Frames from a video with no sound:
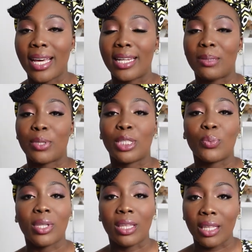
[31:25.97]
especially
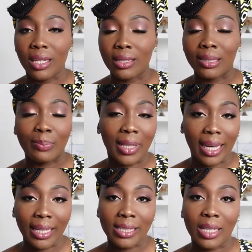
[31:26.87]
within us
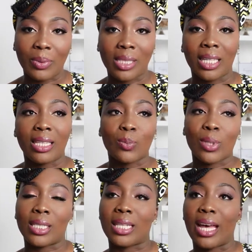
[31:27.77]
blacks that we say this one
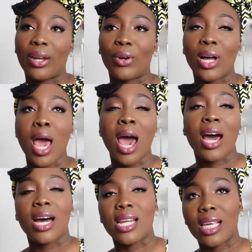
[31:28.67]
is lighter
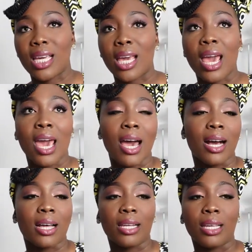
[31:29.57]
honey
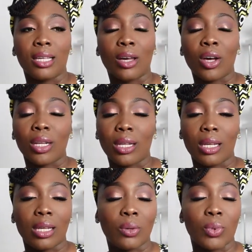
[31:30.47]
honey
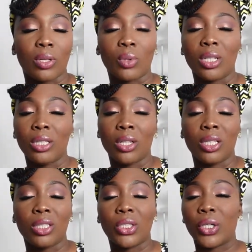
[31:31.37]
honey what, honey
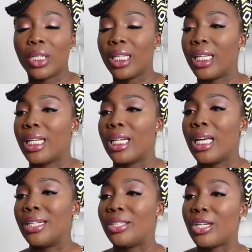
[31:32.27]
honey chocolate and
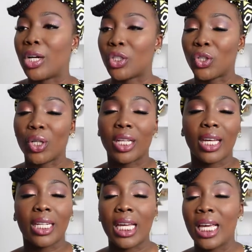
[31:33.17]
dark chocolate
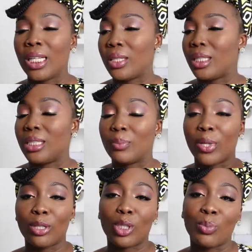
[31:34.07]
and it's
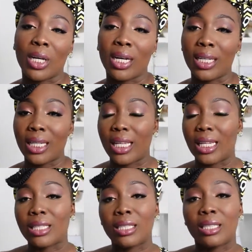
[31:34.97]
better to be honey
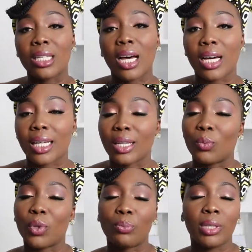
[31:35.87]
than dark and
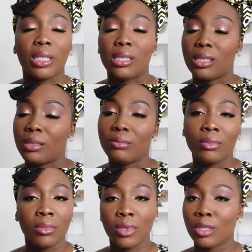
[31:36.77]
what please
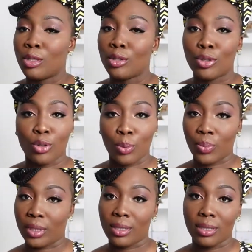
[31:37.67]
stop
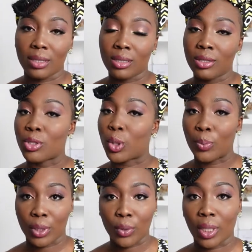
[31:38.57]
it
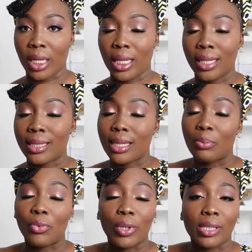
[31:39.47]
stop it okay let's
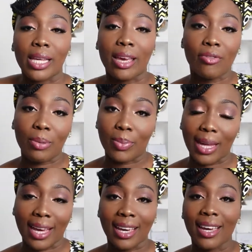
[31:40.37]
embrace every
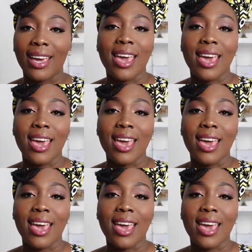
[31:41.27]
black